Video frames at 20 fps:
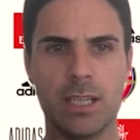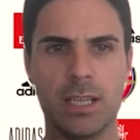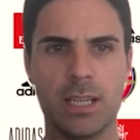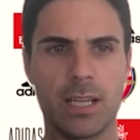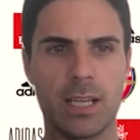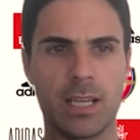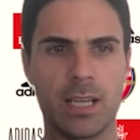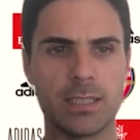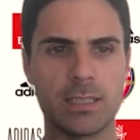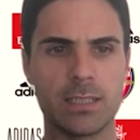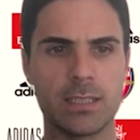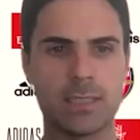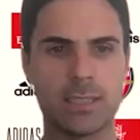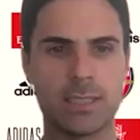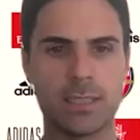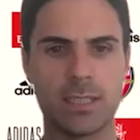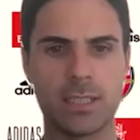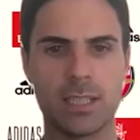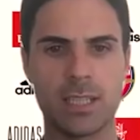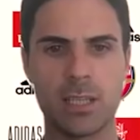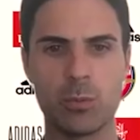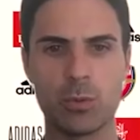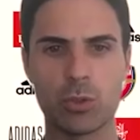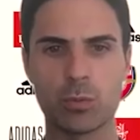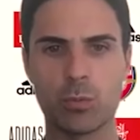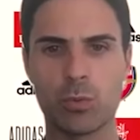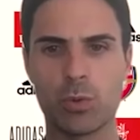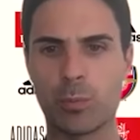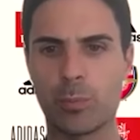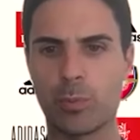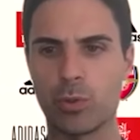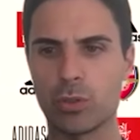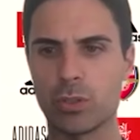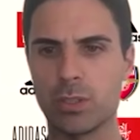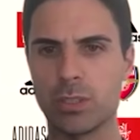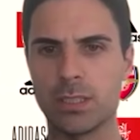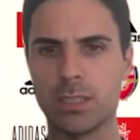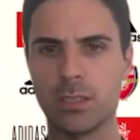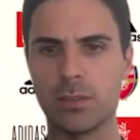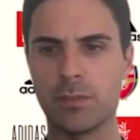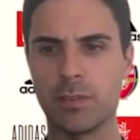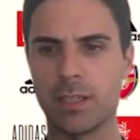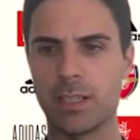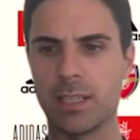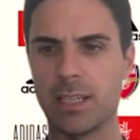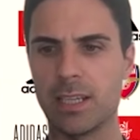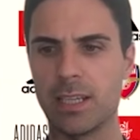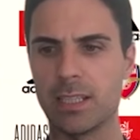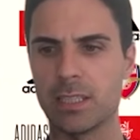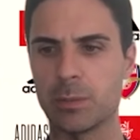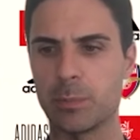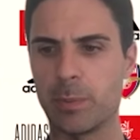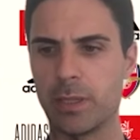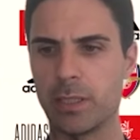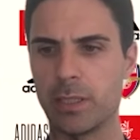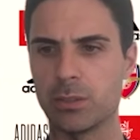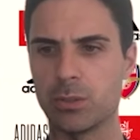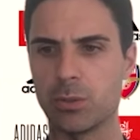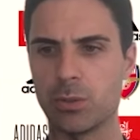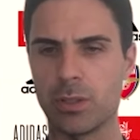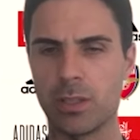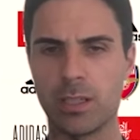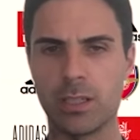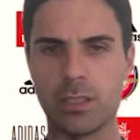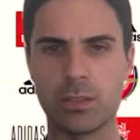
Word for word: and uh, he was more positive and in less pain today.